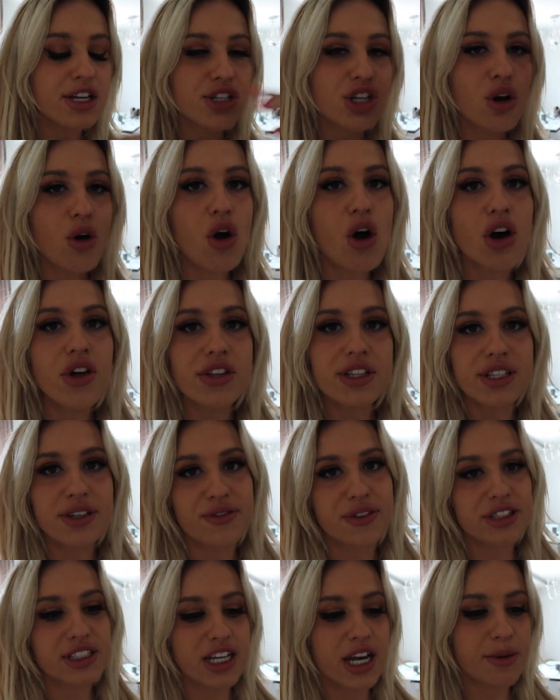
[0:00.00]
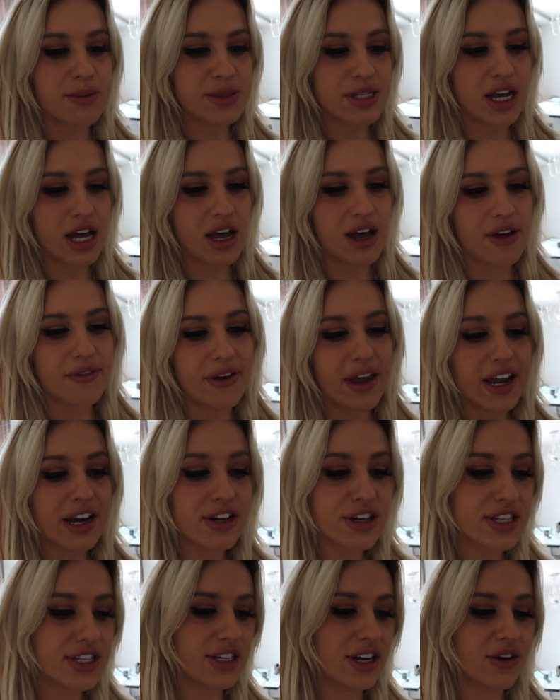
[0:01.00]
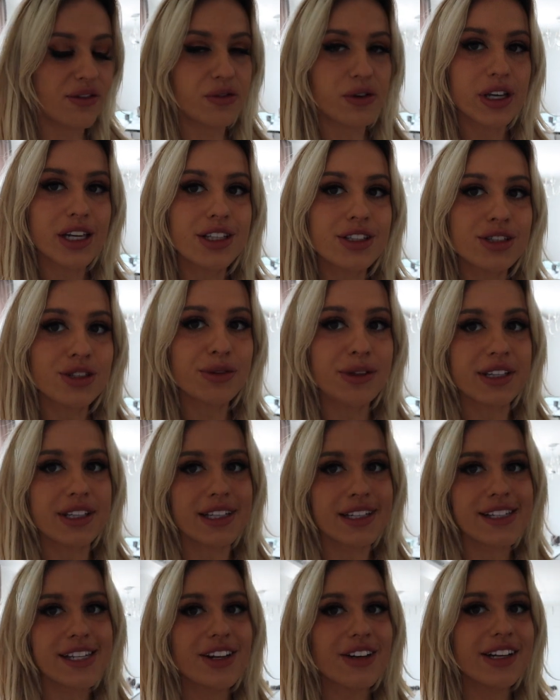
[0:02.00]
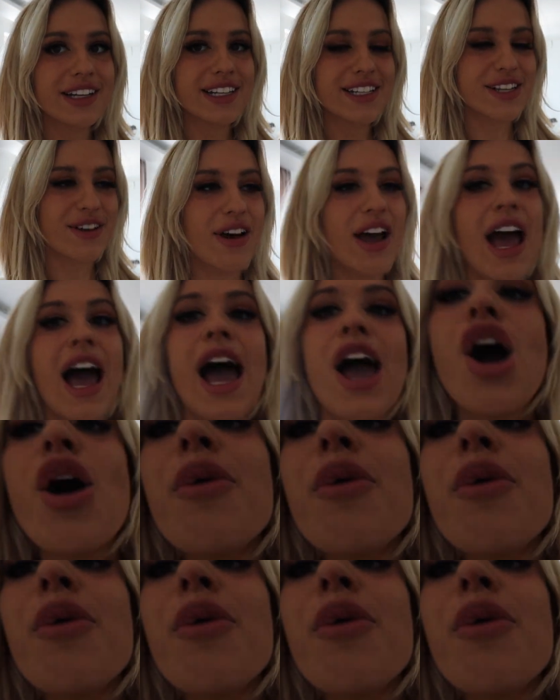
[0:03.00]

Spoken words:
show all the different types of hair stuff we can do in this series. So I